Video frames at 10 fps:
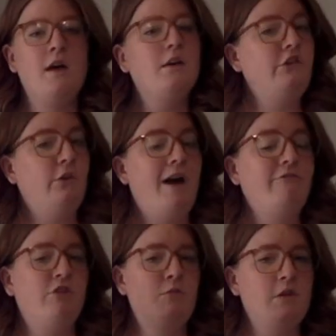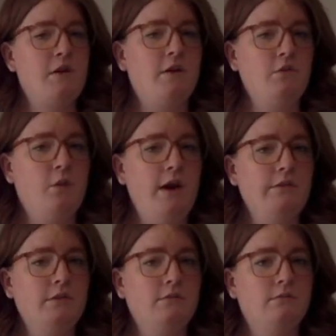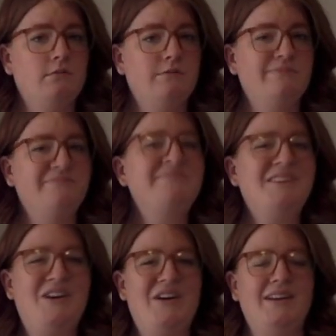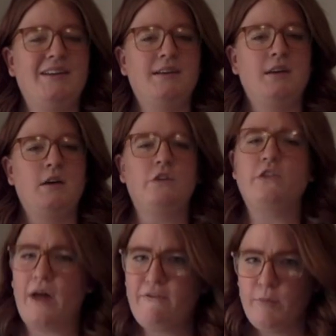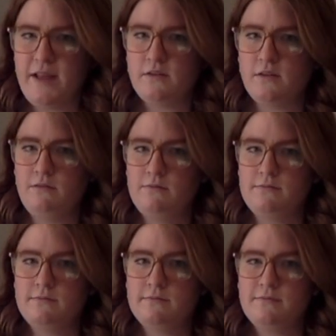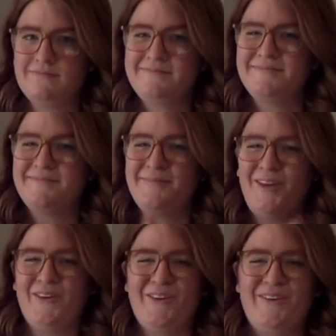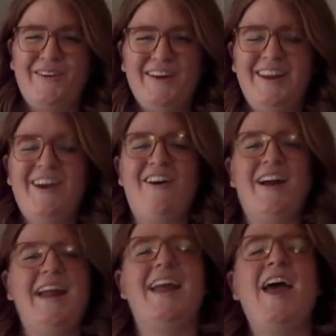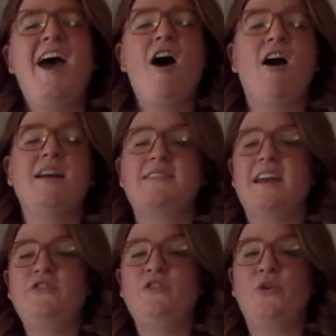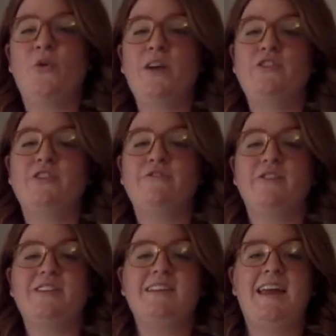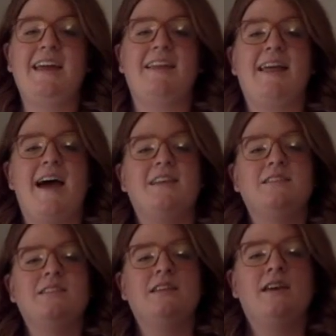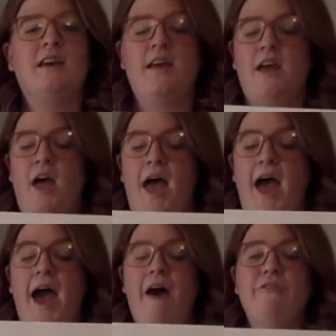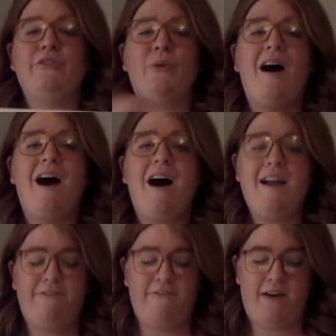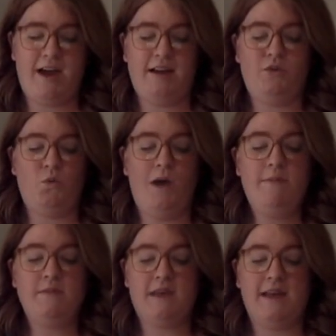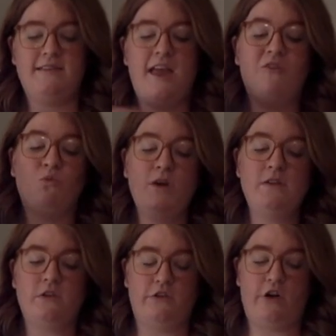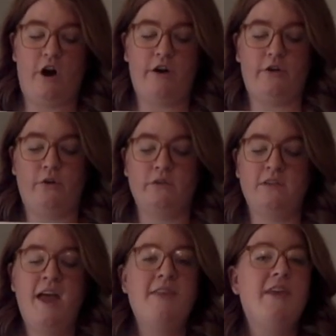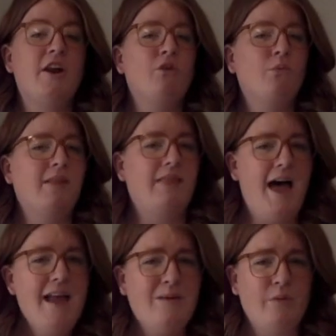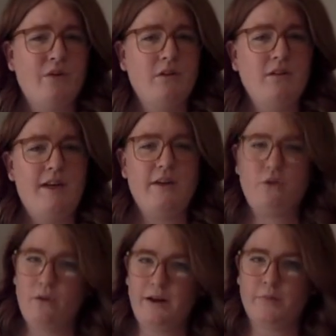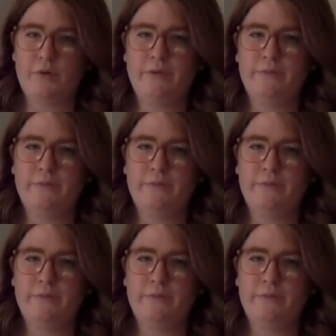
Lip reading: Do you have two Marzano squares? Good. Still have your pencil? Good. All right. Our essential question for today, class. How do I find websites and research articles that are reliable and credible?